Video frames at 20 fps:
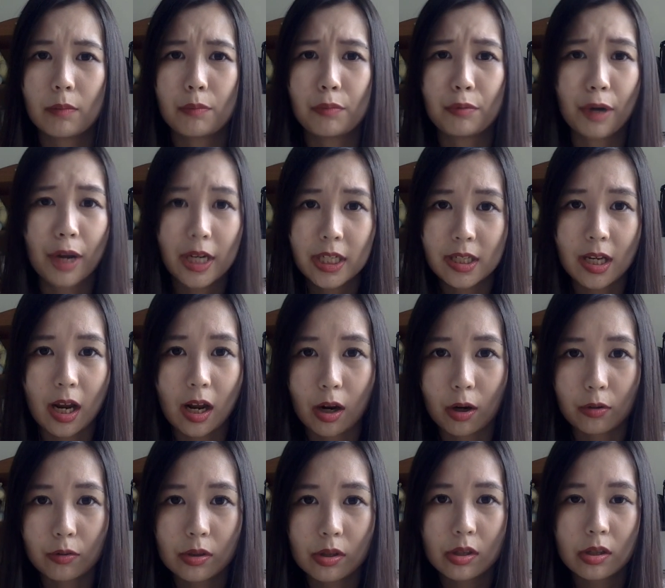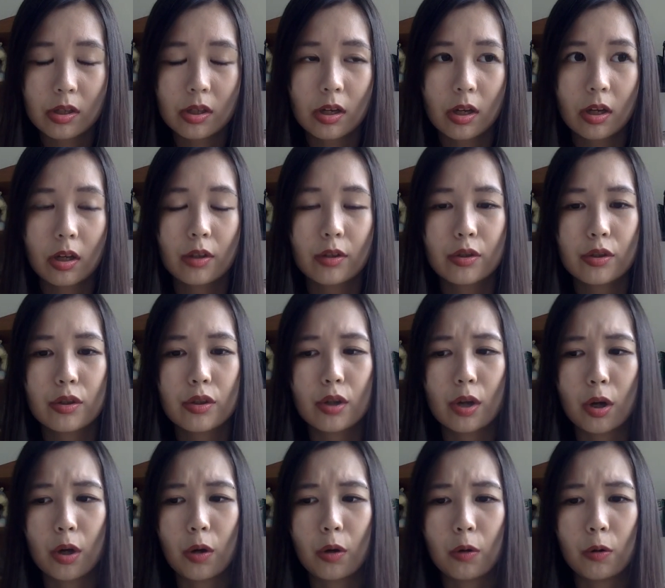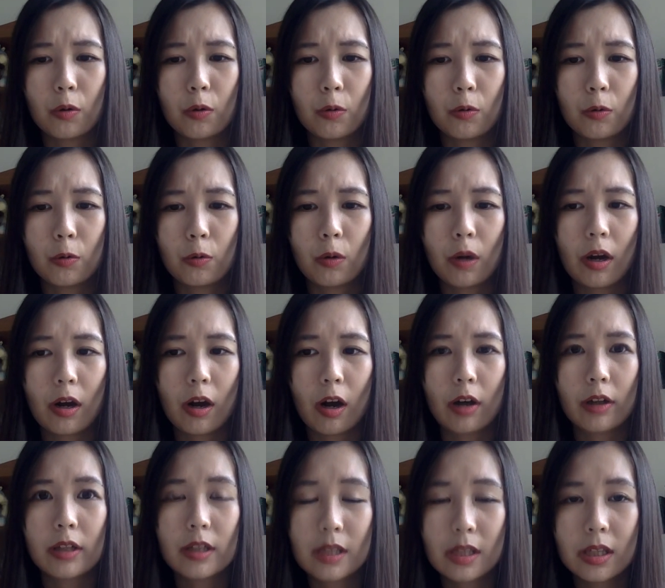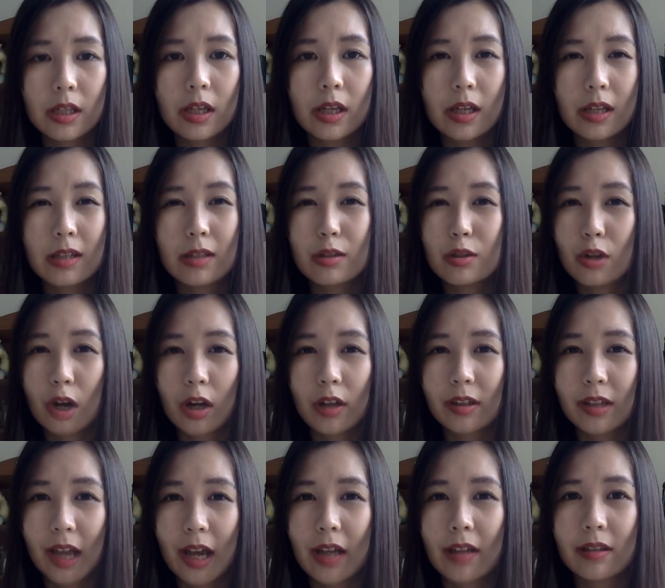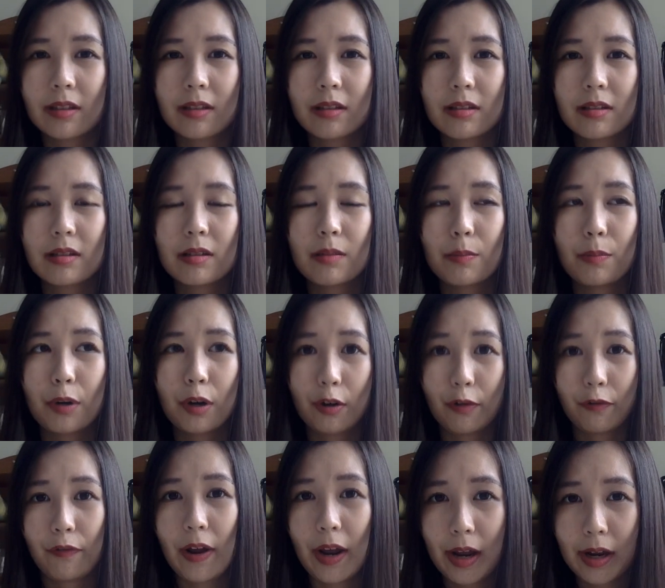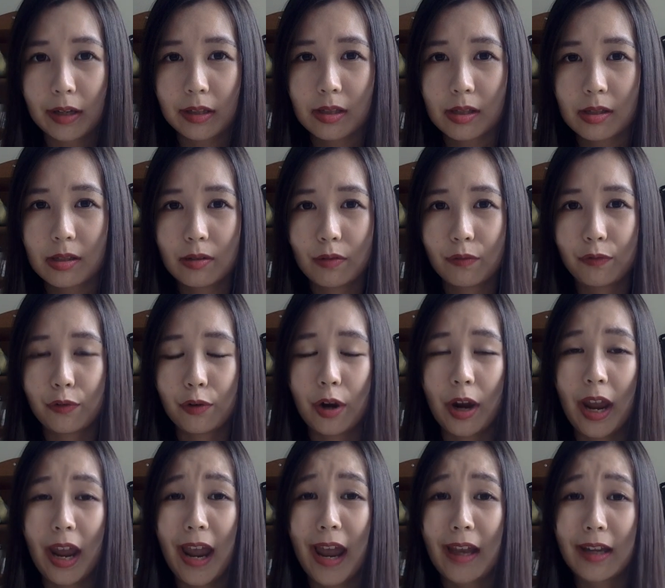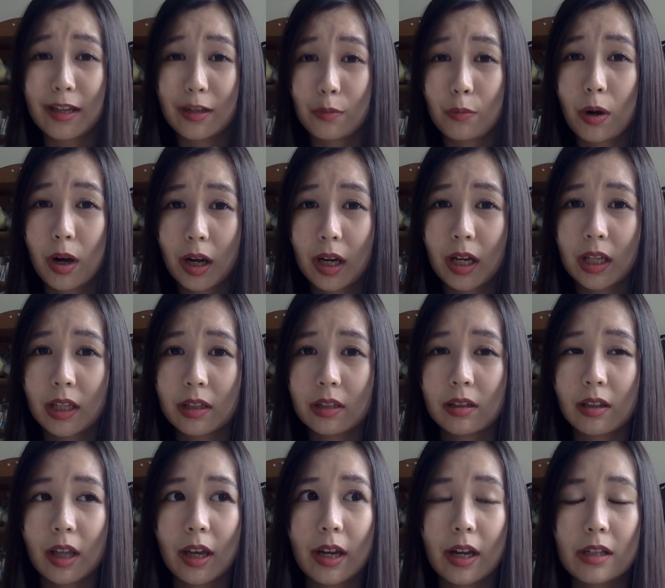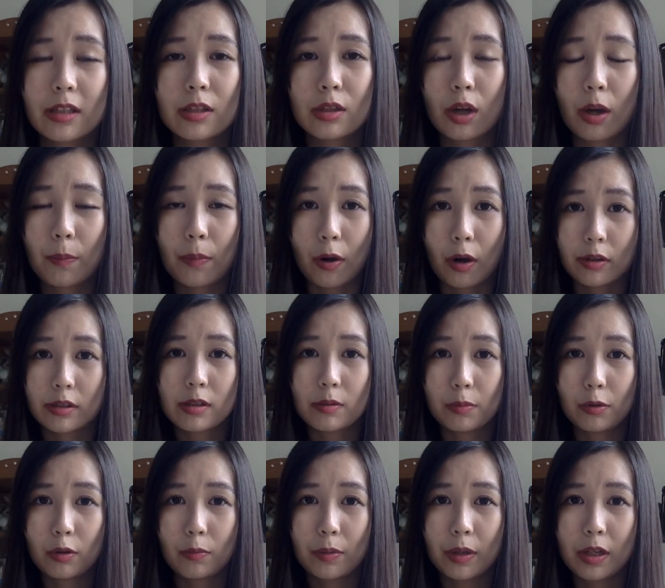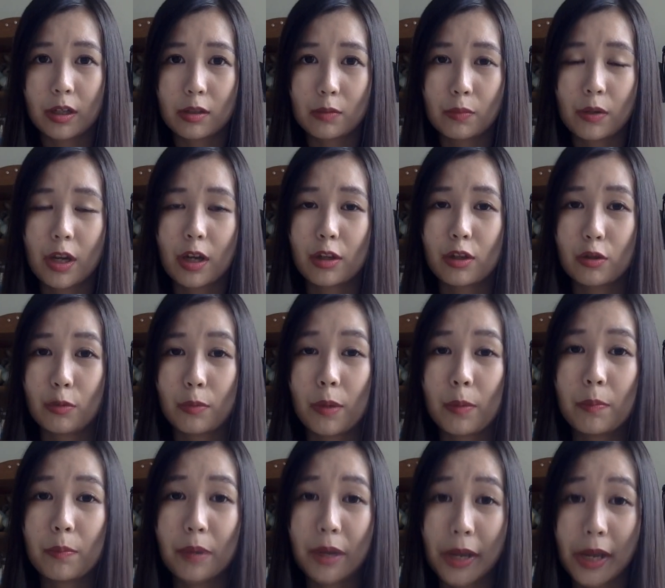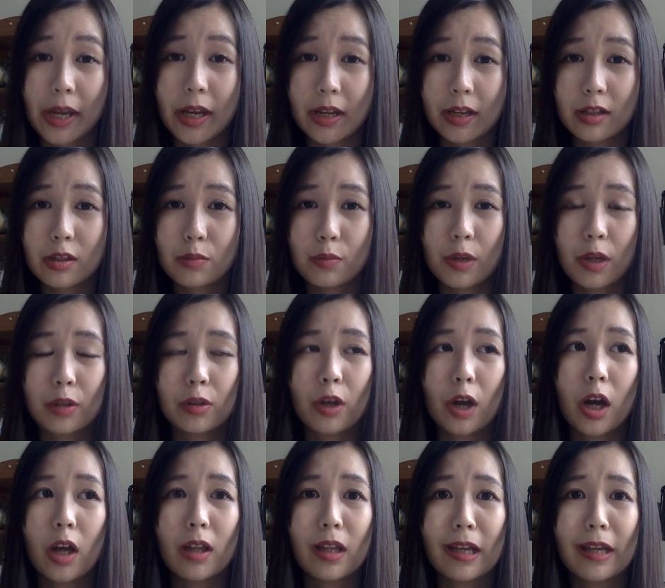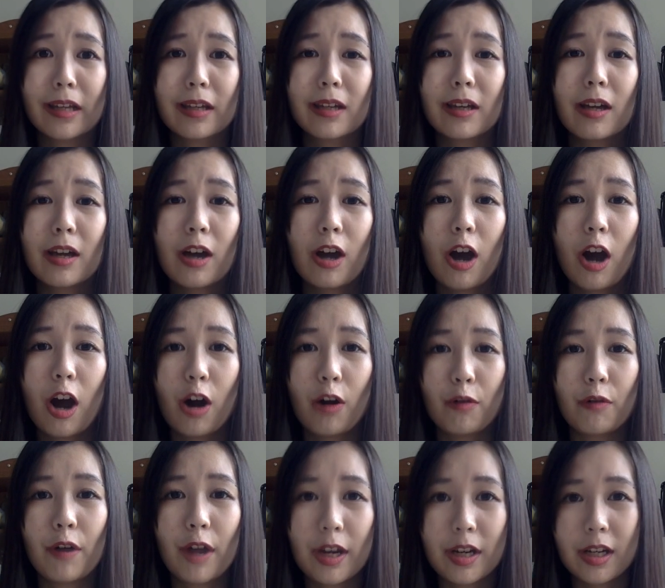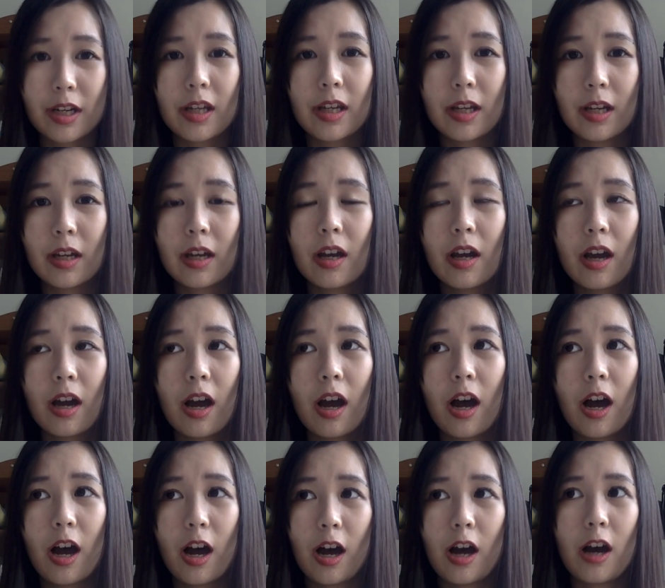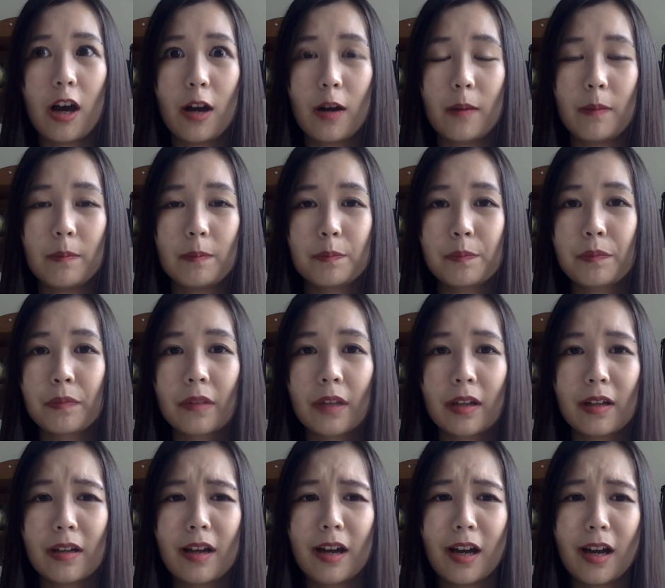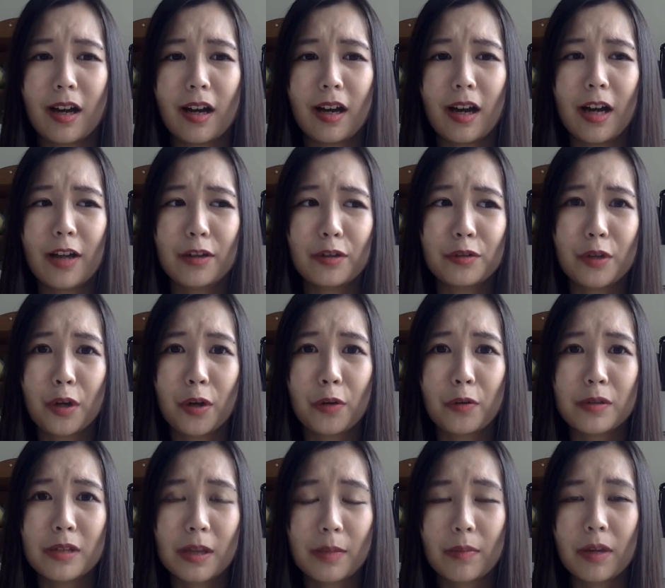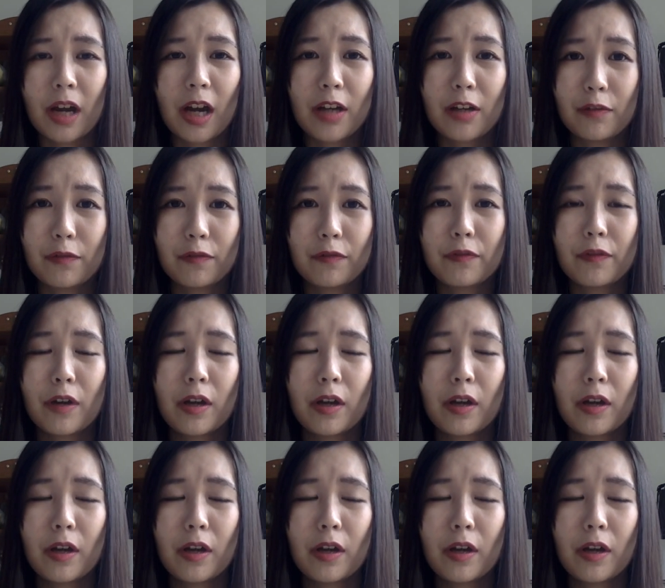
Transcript: breakdowns. So honestly, it's not that perfect for anyone. Like it's not possible because we are human beings. We are not like already um uh, I don't know, some kind of